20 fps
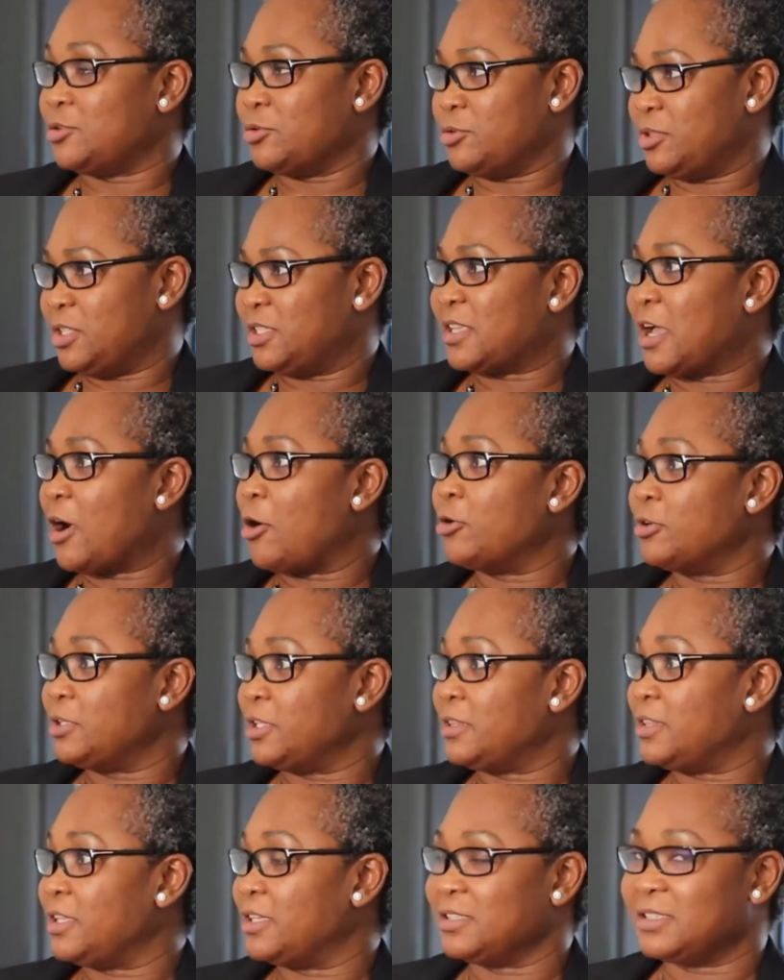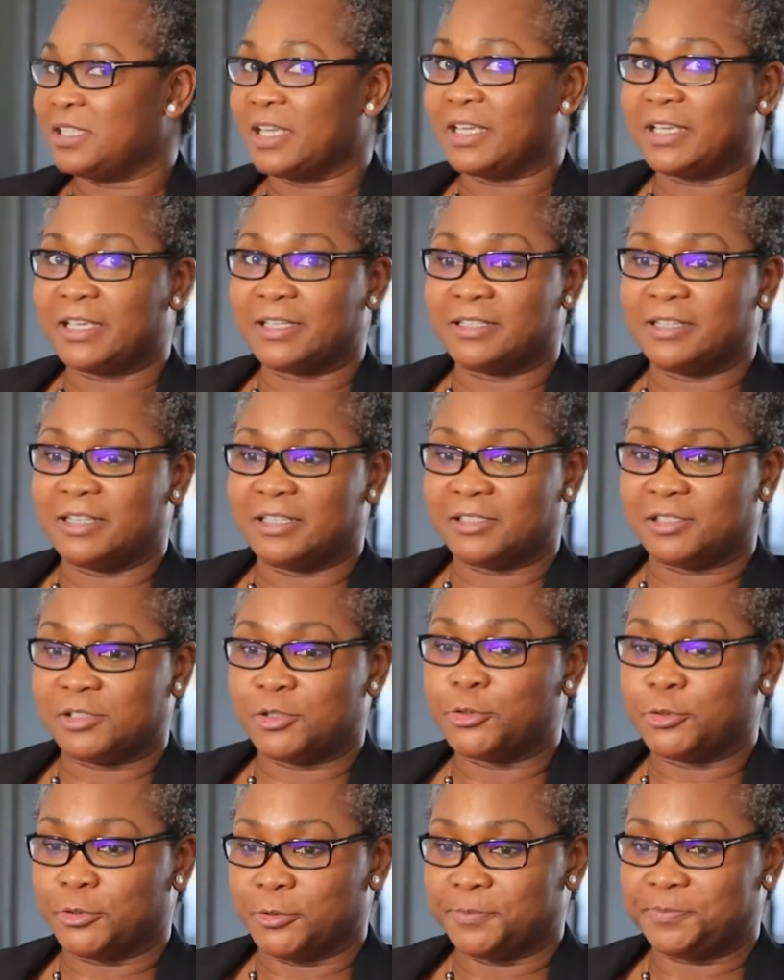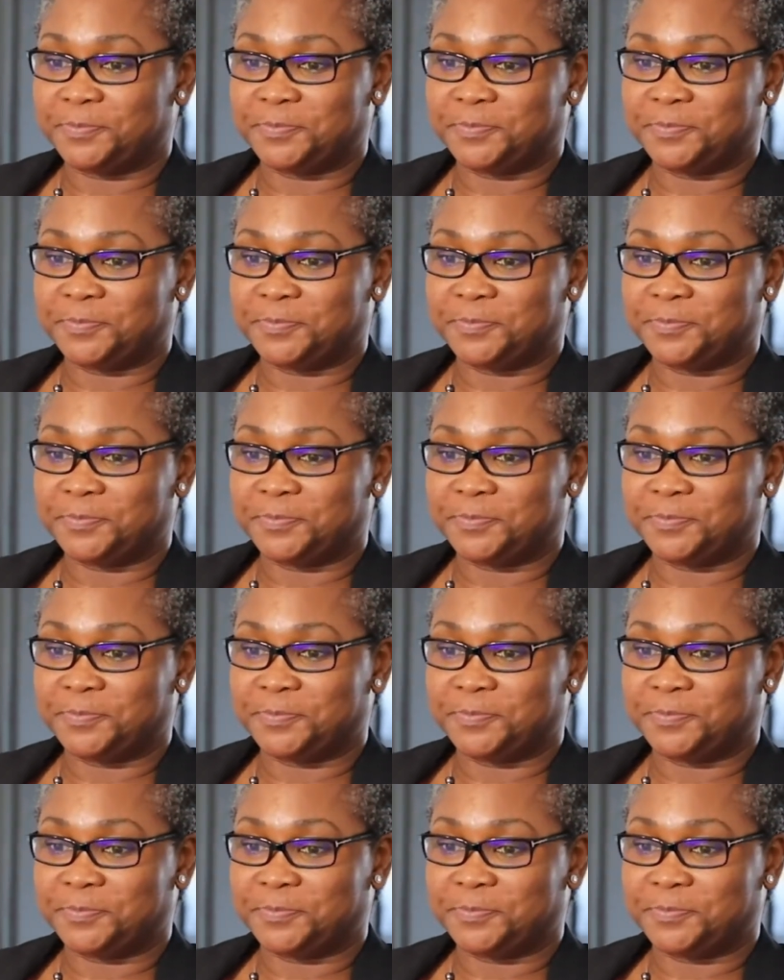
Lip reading: So these are all the things the kidneys do.